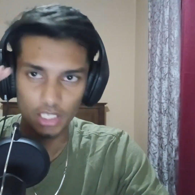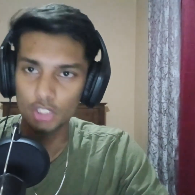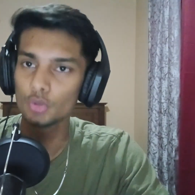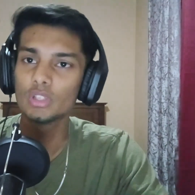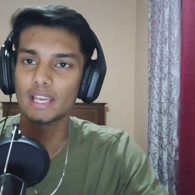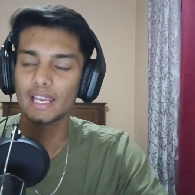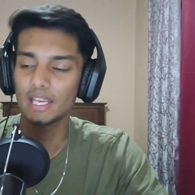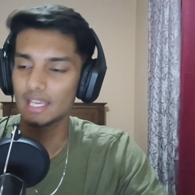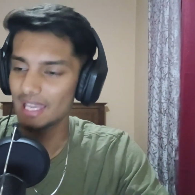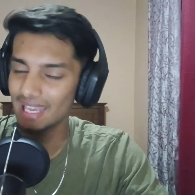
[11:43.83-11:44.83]
Do the
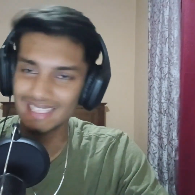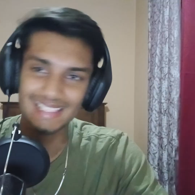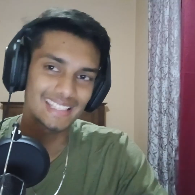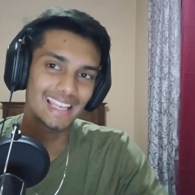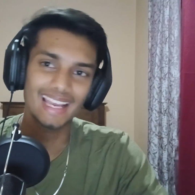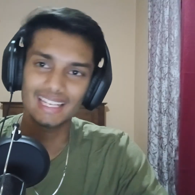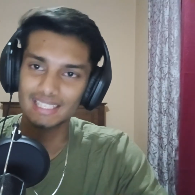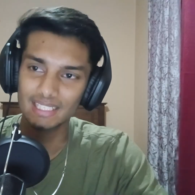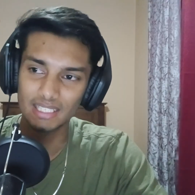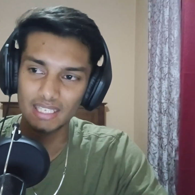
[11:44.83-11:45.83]

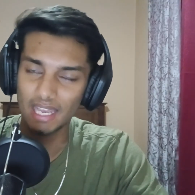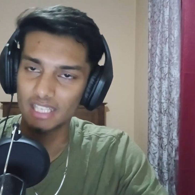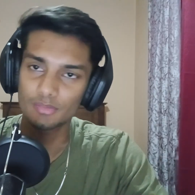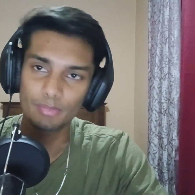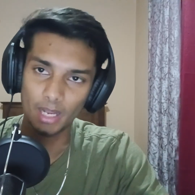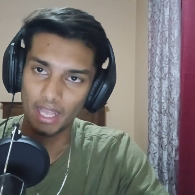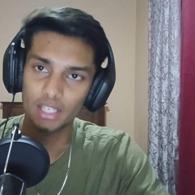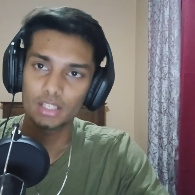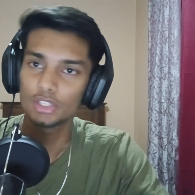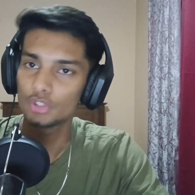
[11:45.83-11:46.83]
exactly as
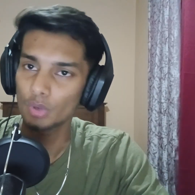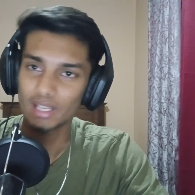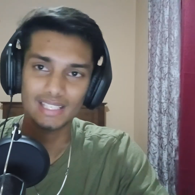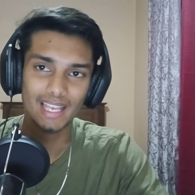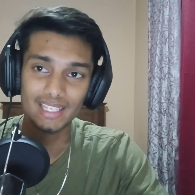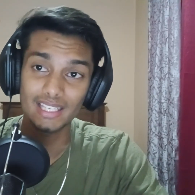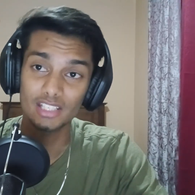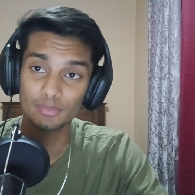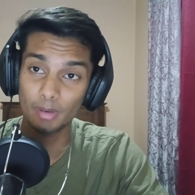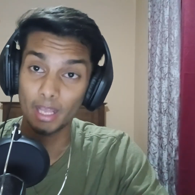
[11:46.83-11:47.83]
planned. Do exactly as
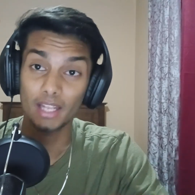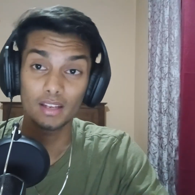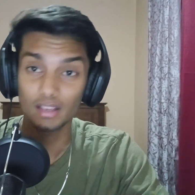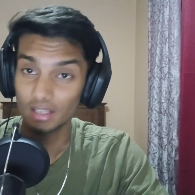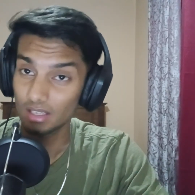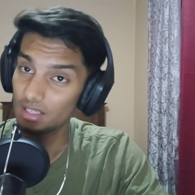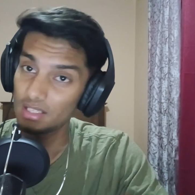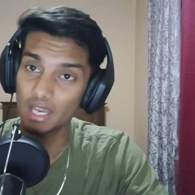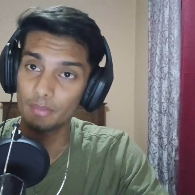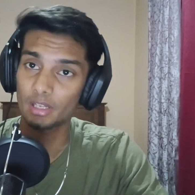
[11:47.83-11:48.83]
planned in the
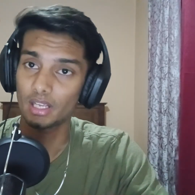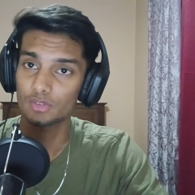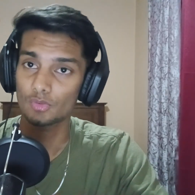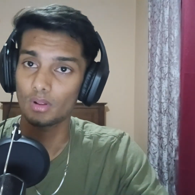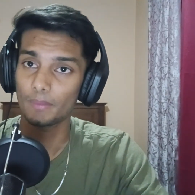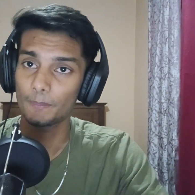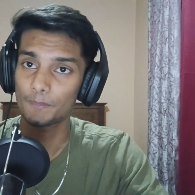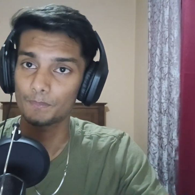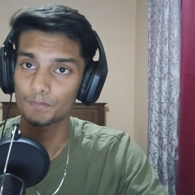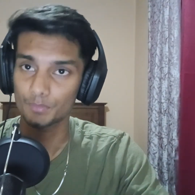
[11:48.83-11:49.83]
IMAT as well.
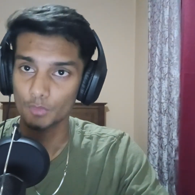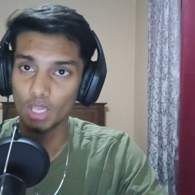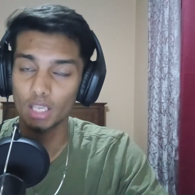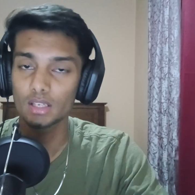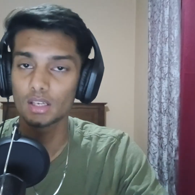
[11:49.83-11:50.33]
Okay,